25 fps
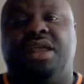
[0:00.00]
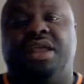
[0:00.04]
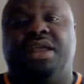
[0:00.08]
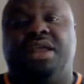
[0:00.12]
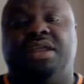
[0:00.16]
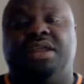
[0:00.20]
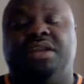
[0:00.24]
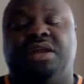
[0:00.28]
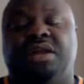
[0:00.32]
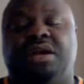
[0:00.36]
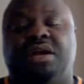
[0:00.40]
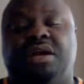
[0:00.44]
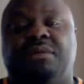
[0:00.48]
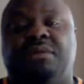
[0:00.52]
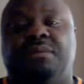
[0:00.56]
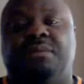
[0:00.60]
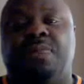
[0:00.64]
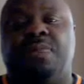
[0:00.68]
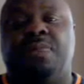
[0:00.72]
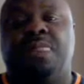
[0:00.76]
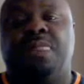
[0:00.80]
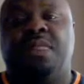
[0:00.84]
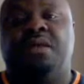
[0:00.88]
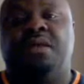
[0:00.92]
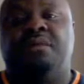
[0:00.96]
and
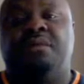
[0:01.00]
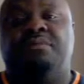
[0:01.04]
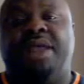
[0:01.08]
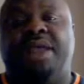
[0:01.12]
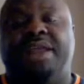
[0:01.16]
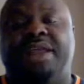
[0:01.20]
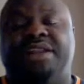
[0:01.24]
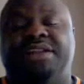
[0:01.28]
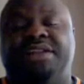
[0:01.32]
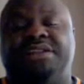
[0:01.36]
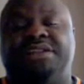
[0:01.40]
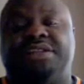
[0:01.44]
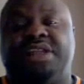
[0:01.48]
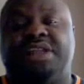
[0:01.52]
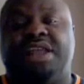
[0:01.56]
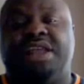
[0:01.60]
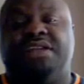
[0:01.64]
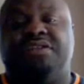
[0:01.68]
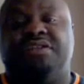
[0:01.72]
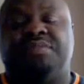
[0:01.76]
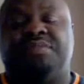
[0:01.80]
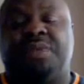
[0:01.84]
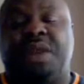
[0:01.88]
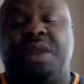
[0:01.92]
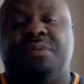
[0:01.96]
Bandit
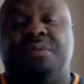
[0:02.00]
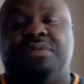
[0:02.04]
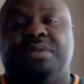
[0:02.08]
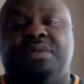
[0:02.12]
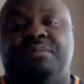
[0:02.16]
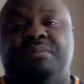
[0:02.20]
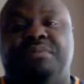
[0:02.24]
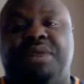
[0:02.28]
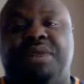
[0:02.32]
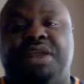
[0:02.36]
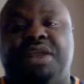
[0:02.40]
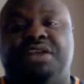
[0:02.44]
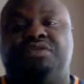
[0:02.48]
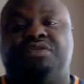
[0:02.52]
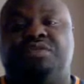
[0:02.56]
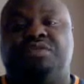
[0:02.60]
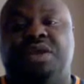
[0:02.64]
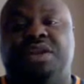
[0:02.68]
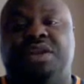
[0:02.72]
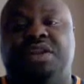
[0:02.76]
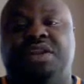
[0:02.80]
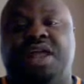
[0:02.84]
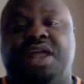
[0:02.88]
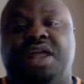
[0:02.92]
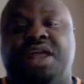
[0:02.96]
signs is probably the best
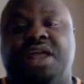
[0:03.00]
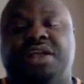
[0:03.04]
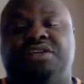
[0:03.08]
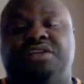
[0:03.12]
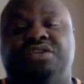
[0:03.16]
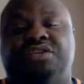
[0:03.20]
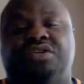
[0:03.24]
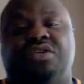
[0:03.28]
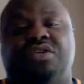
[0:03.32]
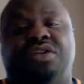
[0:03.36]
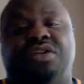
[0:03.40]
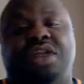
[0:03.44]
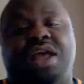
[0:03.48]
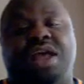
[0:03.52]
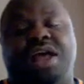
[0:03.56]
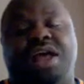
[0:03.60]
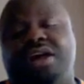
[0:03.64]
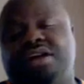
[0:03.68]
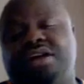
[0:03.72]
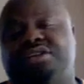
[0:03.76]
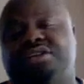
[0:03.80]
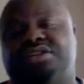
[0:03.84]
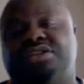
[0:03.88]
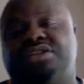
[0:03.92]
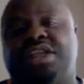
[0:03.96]
way that I can do it. Now, I
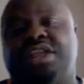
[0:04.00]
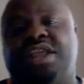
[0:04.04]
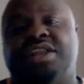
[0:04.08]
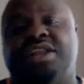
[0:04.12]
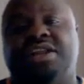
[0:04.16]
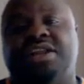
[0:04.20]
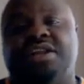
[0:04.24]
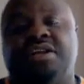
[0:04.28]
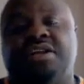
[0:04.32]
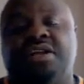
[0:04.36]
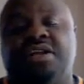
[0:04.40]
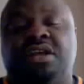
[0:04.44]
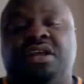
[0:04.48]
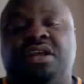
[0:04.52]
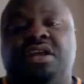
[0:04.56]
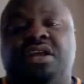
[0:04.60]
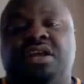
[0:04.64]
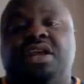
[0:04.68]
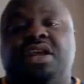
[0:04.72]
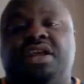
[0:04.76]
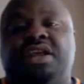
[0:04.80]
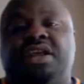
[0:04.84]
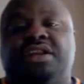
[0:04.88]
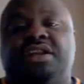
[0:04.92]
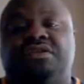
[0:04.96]
understand that
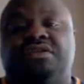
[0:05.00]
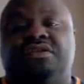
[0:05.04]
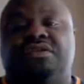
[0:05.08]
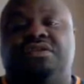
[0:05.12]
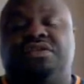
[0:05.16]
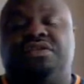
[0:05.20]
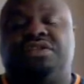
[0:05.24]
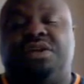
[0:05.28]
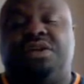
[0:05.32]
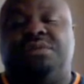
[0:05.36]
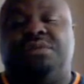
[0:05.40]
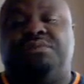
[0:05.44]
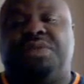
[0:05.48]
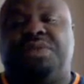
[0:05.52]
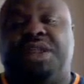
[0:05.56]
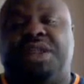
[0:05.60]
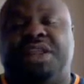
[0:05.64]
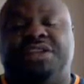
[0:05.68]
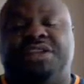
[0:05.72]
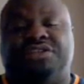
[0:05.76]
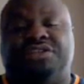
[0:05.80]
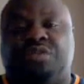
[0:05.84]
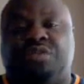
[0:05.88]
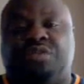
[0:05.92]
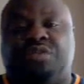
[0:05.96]
in some
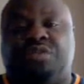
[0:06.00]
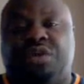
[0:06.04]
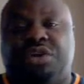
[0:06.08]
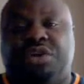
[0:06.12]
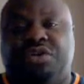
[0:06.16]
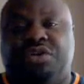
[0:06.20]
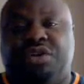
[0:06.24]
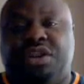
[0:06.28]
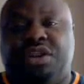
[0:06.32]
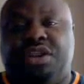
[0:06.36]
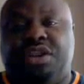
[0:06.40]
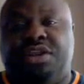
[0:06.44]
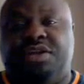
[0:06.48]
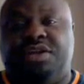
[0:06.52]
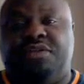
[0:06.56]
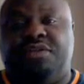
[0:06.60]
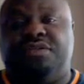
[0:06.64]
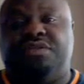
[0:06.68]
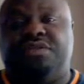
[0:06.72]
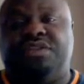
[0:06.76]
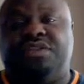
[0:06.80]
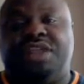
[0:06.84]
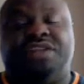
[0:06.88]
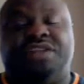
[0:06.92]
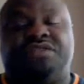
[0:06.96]
places where you
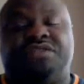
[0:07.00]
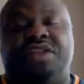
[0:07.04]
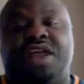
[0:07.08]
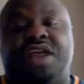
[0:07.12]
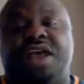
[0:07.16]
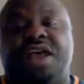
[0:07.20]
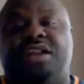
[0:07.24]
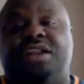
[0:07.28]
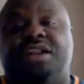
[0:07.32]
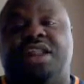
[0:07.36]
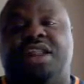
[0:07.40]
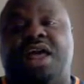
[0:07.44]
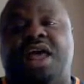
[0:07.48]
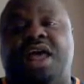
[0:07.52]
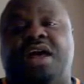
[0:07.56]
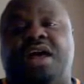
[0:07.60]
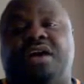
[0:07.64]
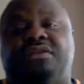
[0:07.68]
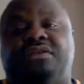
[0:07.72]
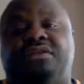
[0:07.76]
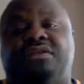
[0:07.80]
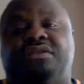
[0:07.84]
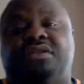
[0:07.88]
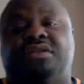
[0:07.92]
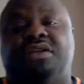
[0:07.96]
live, that's not
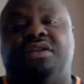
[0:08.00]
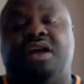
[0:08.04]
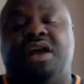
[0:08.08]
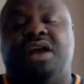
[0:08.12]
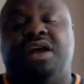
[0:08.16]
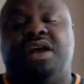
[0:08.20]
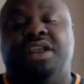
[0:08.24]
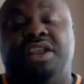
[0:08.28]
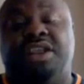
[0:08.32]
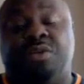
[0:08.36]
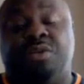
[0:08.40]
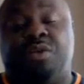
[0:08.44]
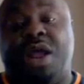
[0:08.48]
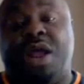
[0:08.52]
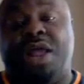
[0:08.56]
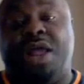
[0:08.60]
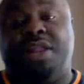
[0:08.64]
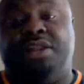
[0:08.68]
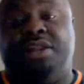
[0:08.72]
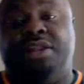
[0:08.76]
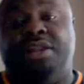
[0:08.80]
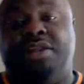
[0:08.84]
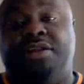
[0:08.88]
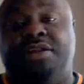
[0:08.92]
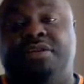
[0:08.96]
allowed. Here where I
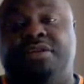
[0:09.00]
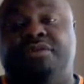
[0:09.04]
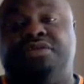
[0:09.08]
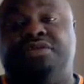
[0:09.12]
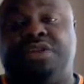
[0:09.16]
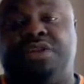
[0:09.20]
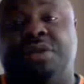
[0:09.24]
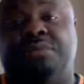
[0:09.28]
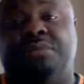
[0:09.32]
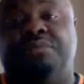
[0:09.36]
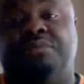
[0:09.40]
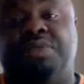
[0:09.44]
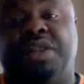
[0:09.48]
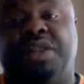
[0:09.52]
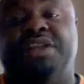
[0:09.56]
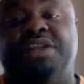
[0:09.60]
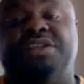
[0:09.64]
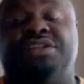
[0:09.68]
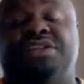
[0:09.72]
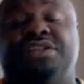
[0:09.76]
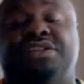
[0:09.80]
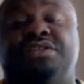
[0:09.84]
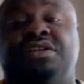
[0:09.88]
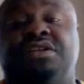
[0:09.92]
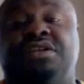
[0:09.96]
live, some
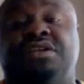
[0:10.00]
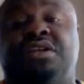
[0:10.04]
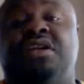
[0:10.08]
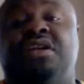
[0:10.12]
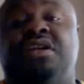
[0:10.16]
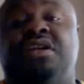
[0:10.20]
places